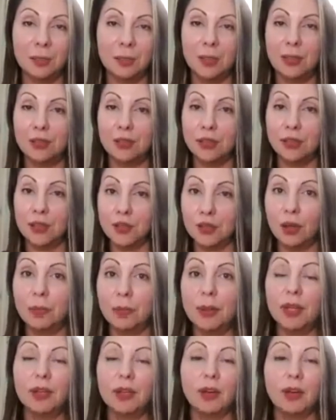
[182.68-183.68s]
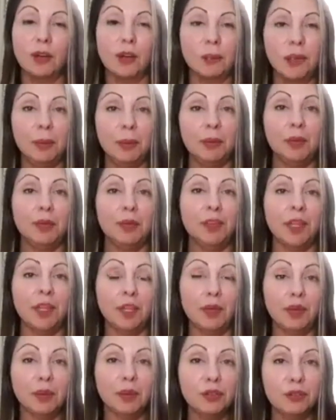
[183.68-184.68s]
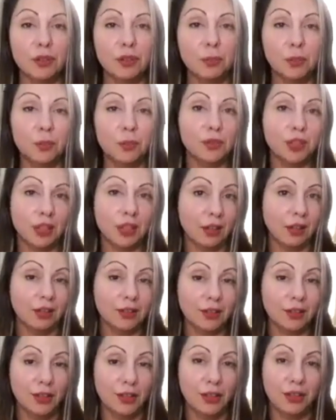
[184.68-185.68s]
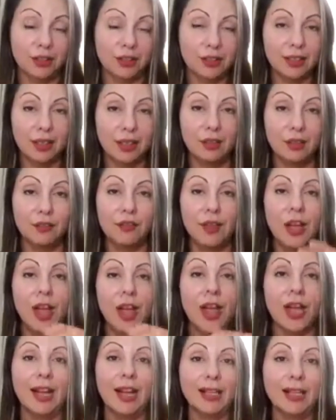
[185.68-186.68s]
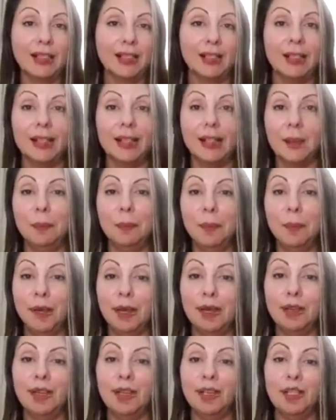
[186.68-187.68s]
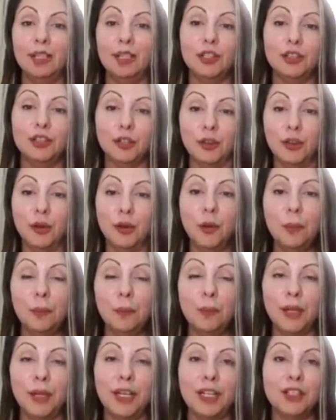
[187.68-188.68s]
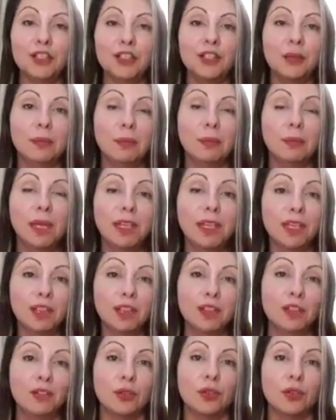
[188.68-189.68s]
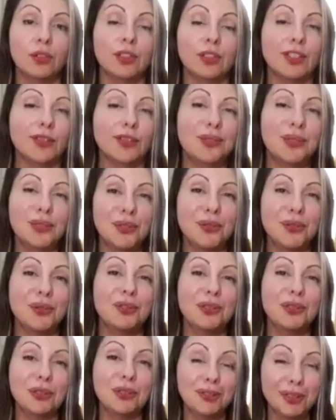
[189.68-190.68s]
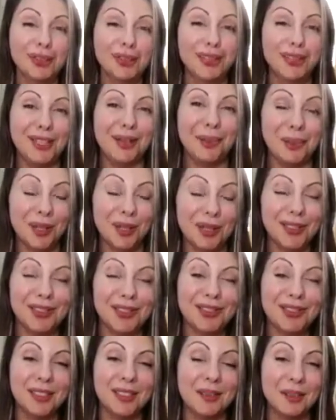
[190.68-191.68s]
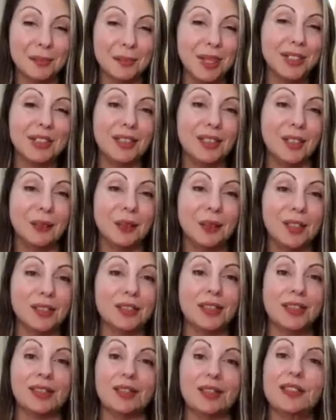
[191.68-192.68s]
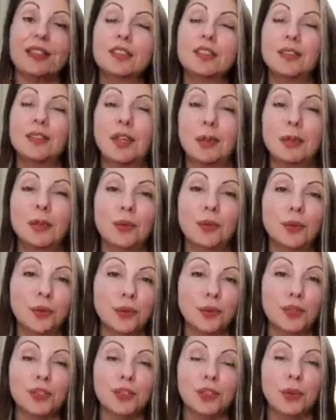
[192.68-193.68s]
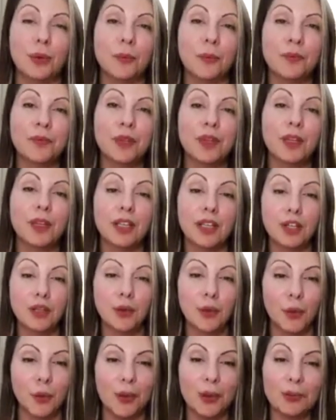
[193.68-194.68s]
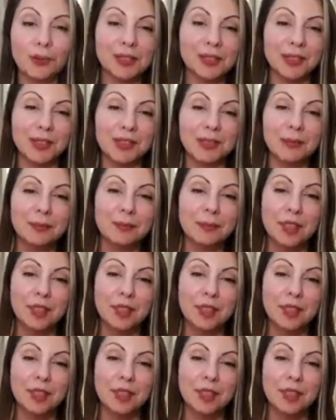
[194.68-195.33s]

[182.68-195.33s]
about your topic, or maybe you can contribute an article yourself and link back to your homepage, making sure that you're using the keywords, the main keywords that describe you also in your website.